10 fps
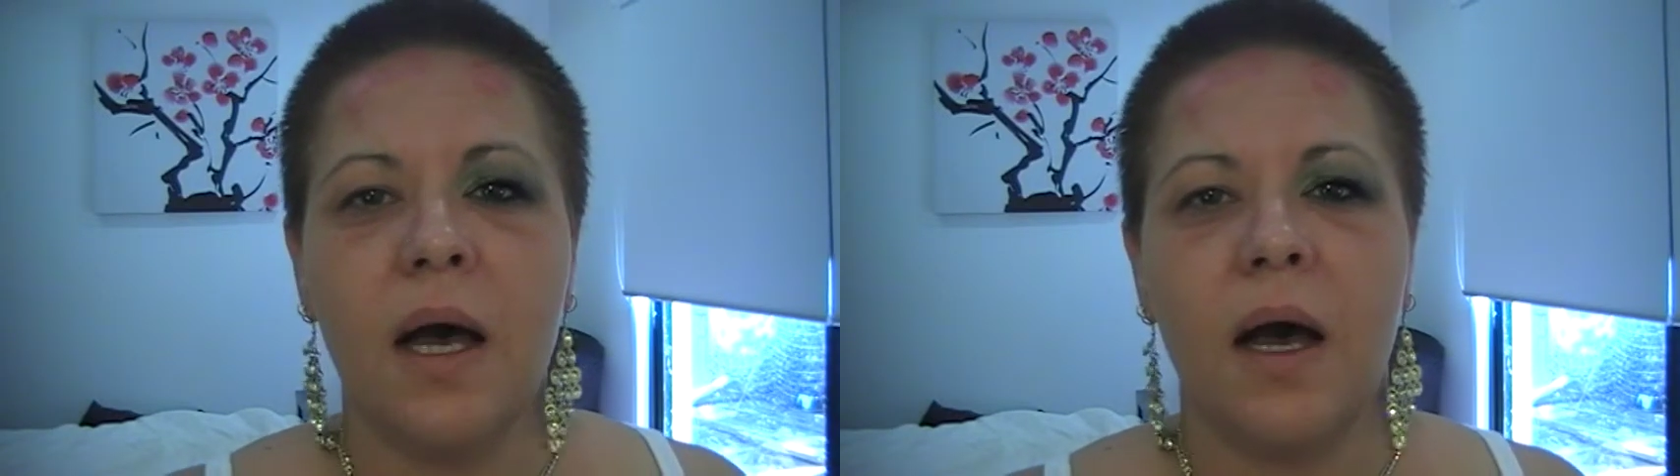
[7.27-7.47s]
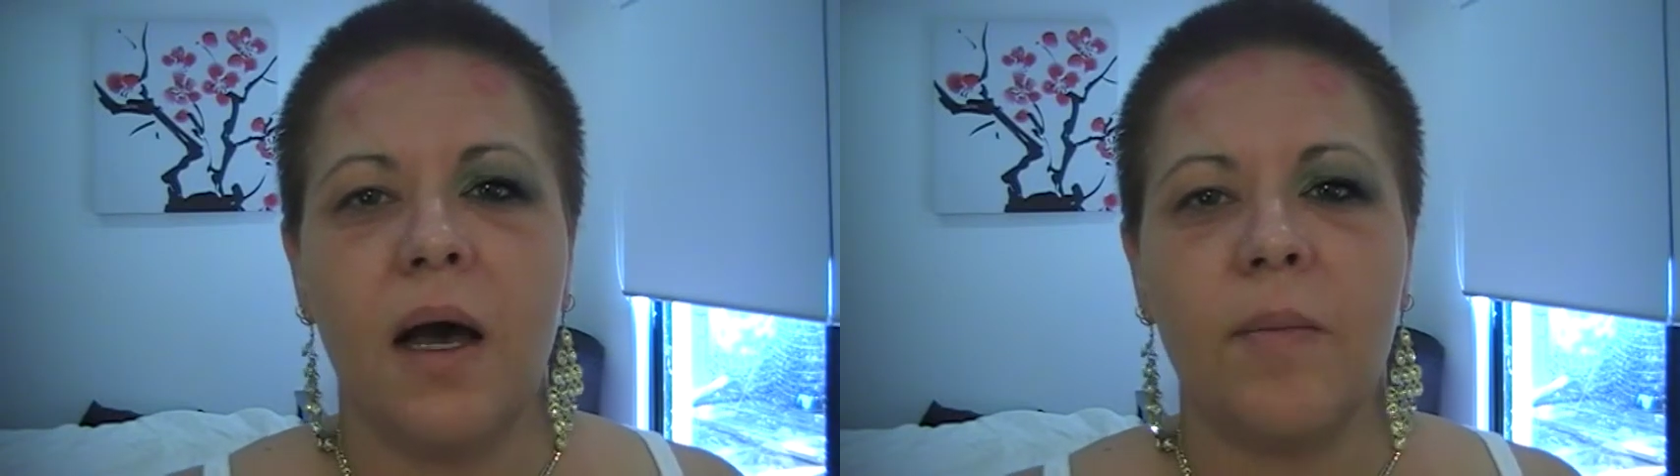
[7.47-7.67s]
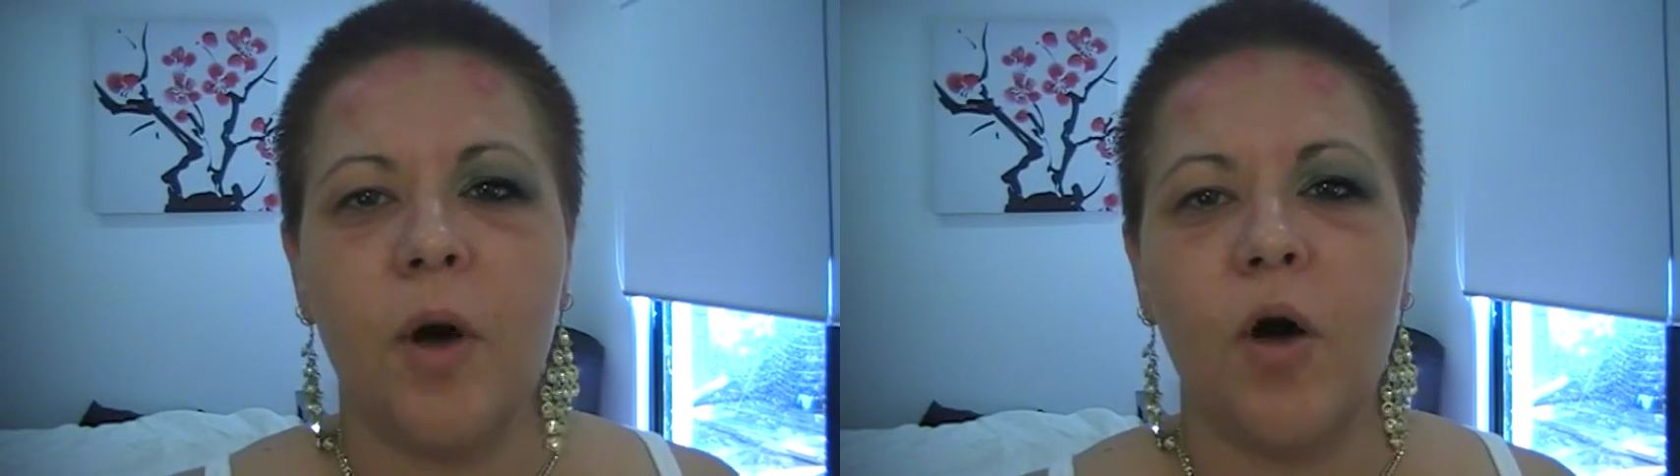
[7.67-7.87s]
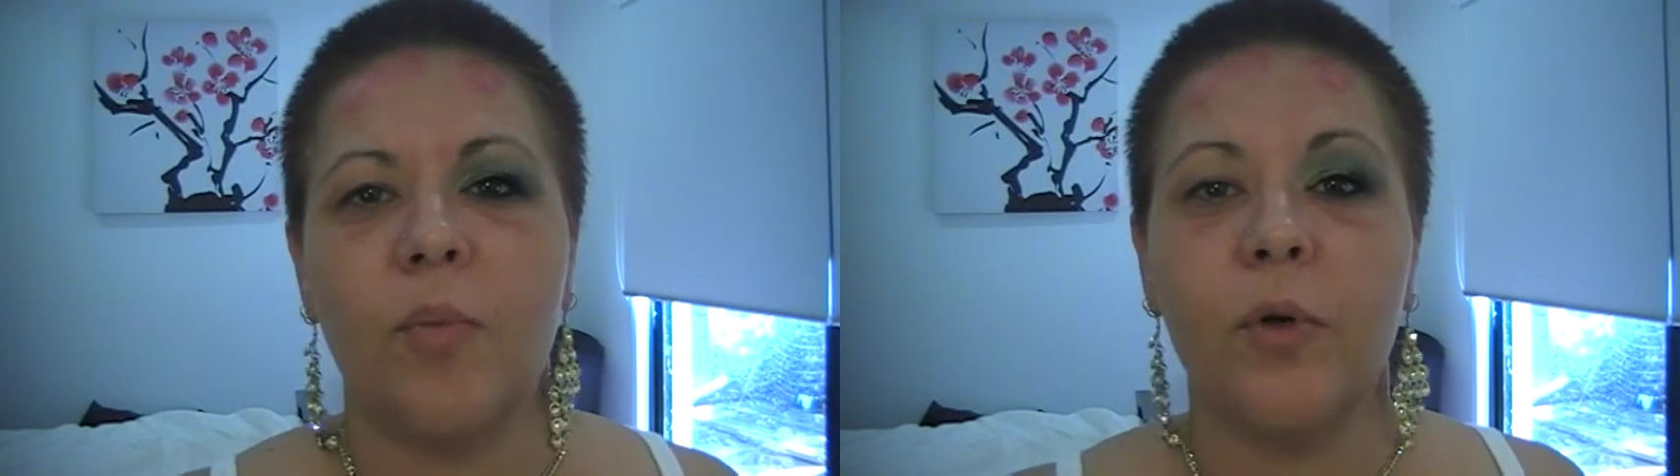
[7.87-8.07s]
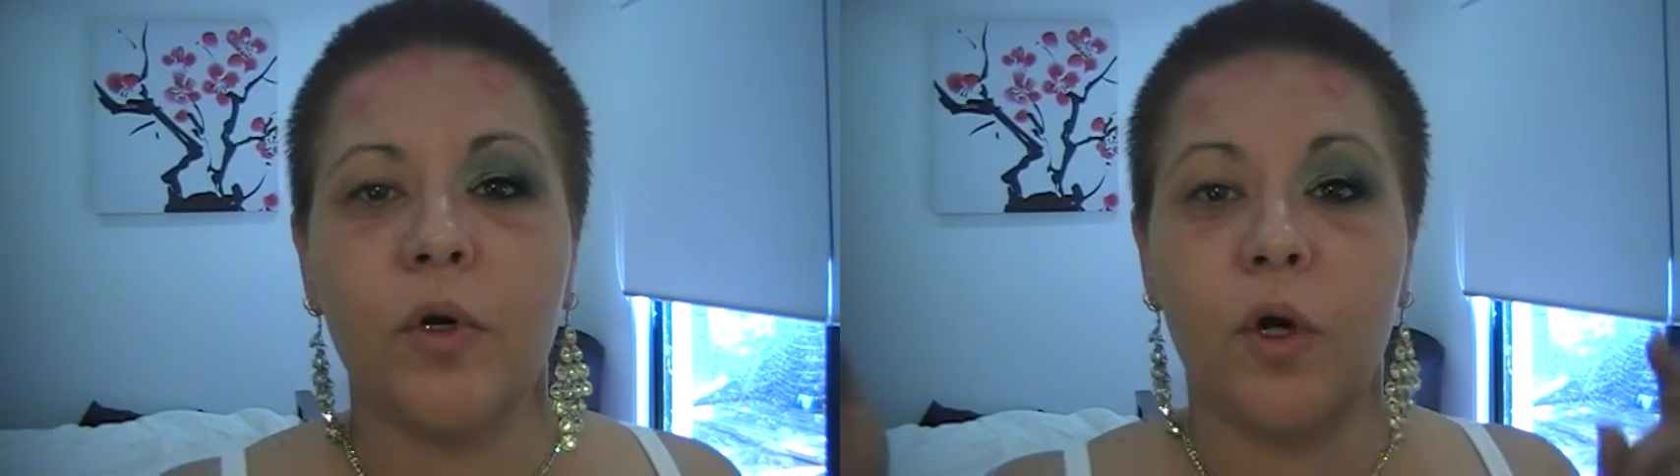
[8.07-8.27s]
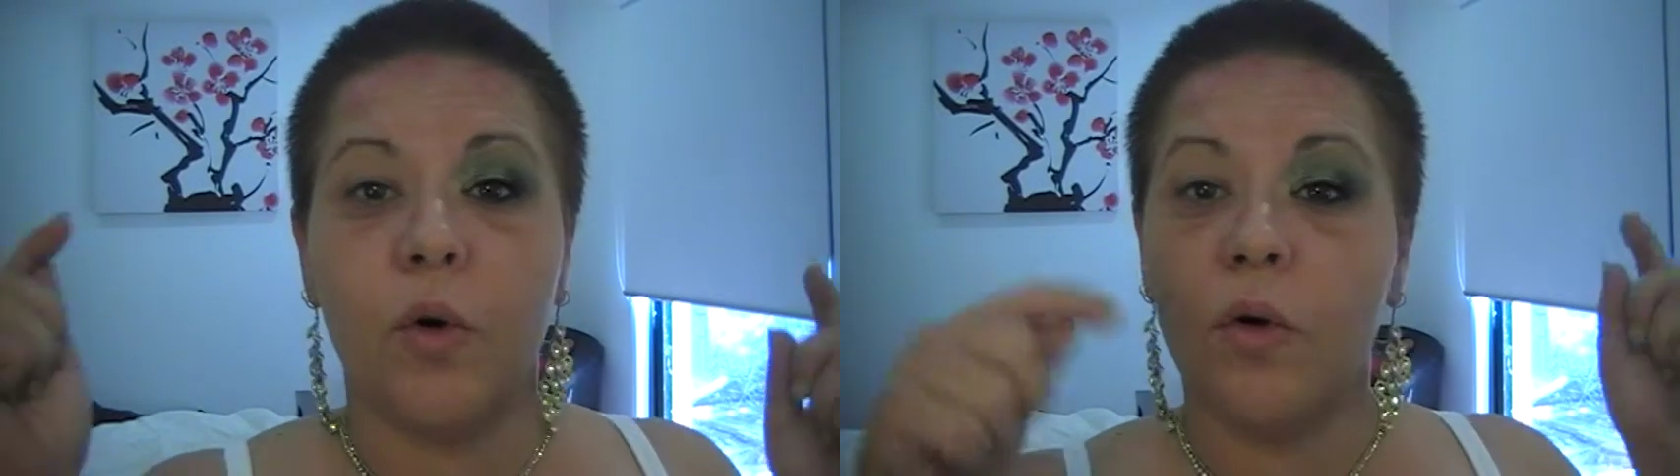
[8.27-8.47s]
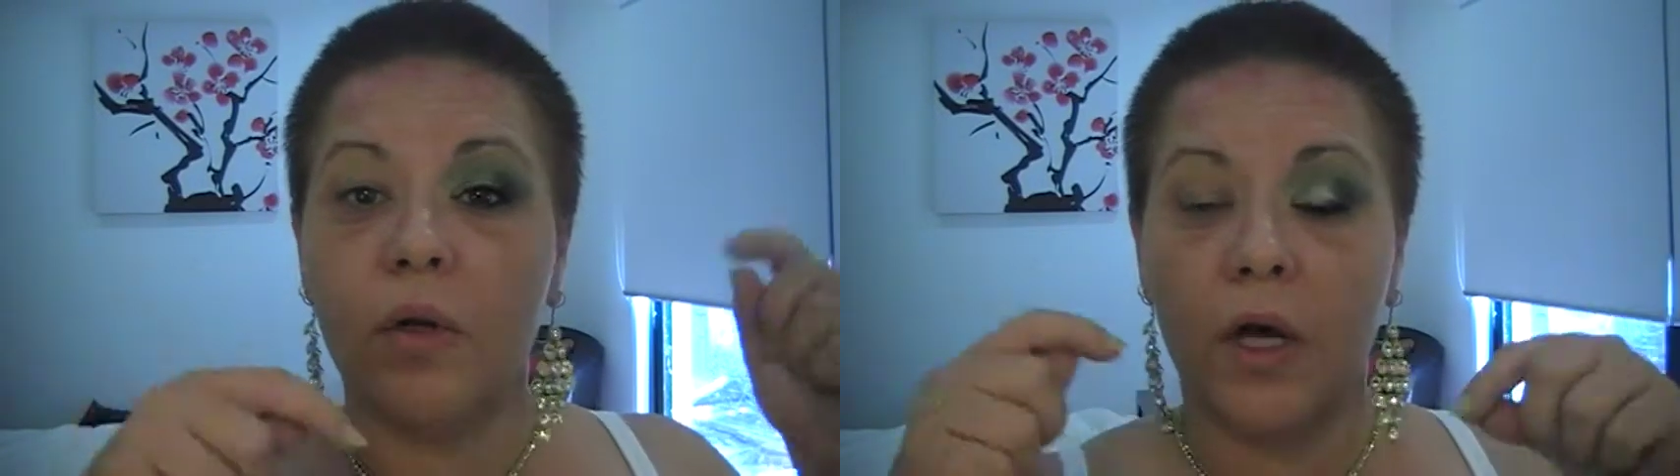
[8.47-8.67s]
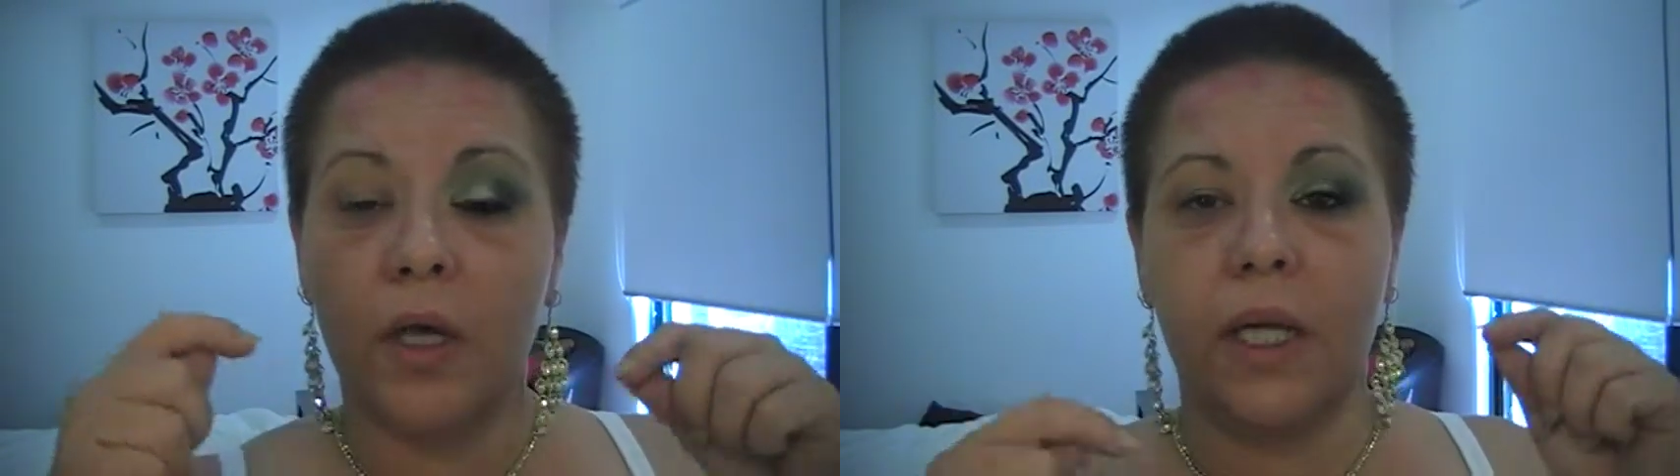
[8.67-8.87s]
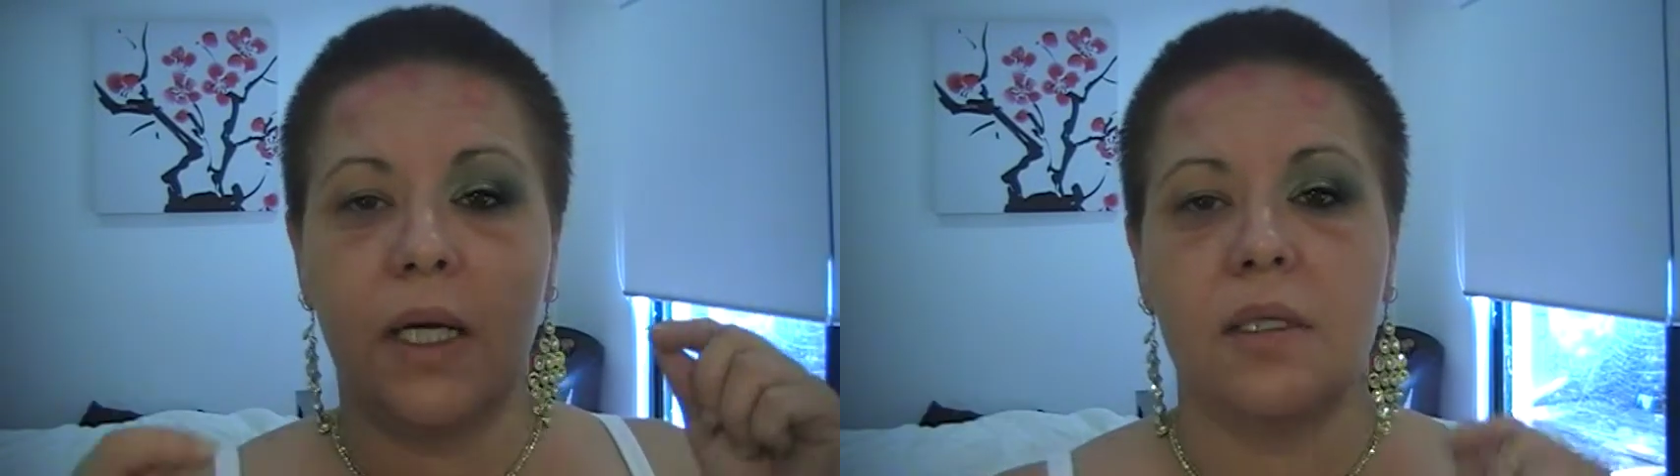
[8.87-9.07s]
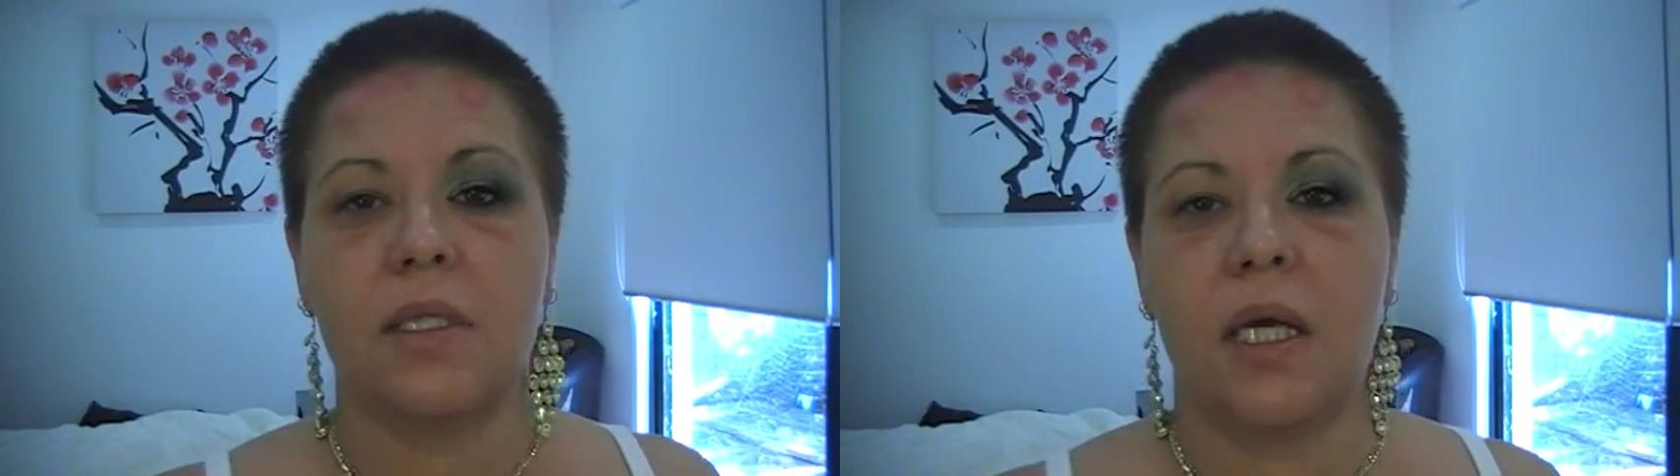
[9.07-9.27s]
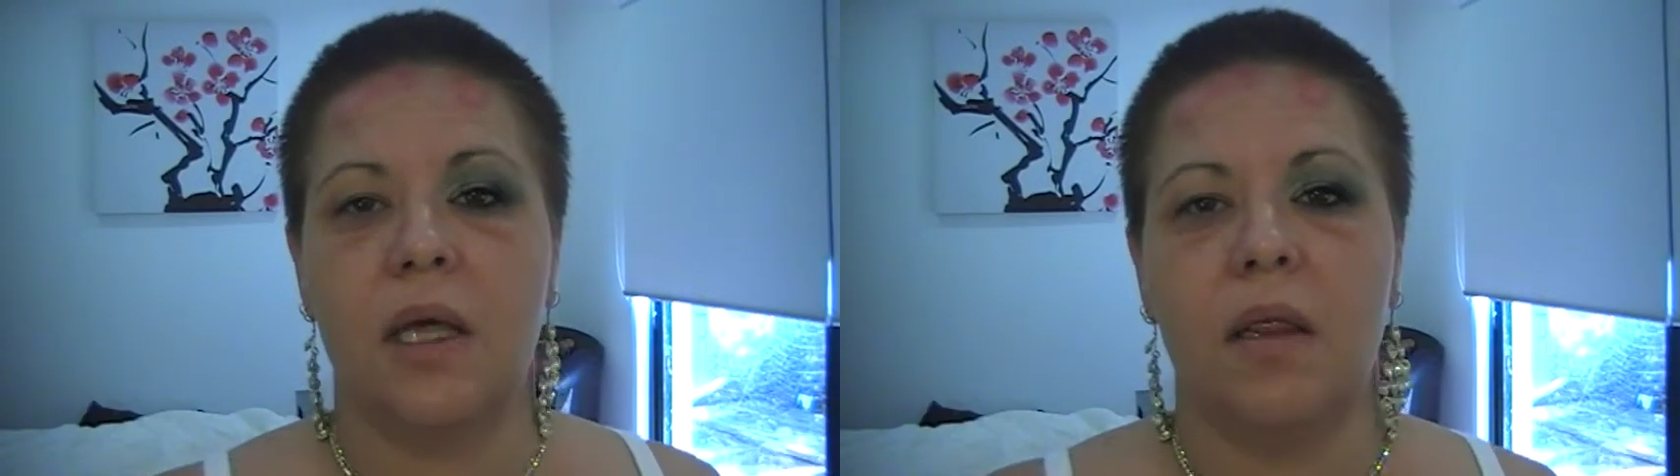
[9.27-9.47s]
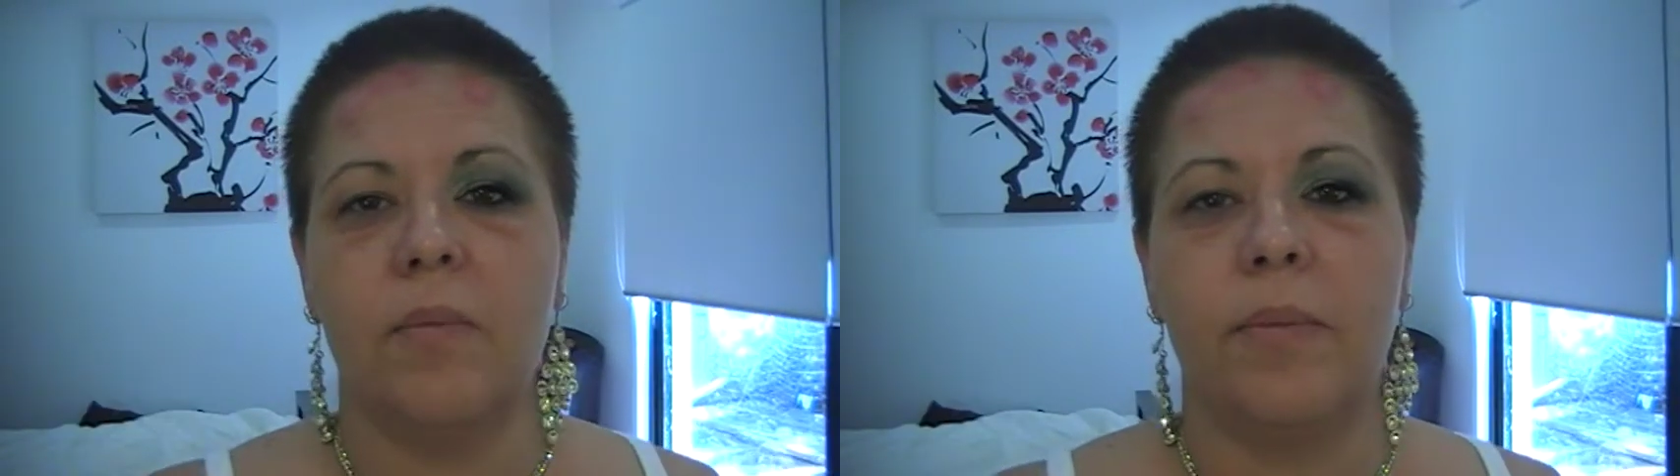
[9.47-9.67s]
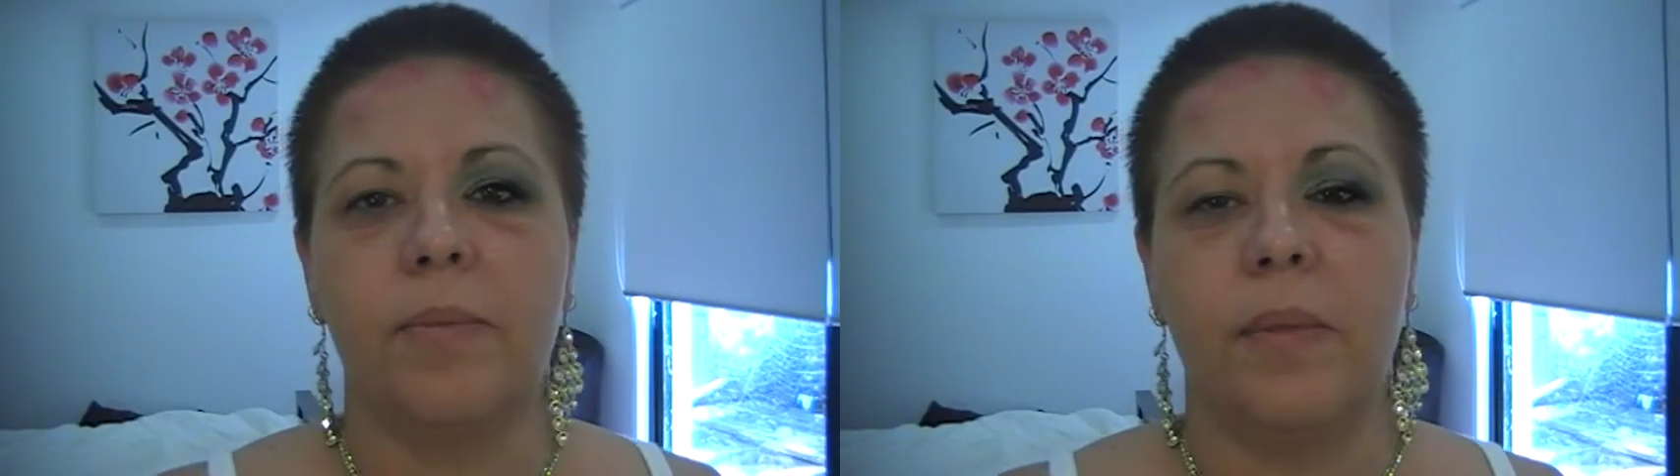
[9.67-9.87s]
I'll put all her links in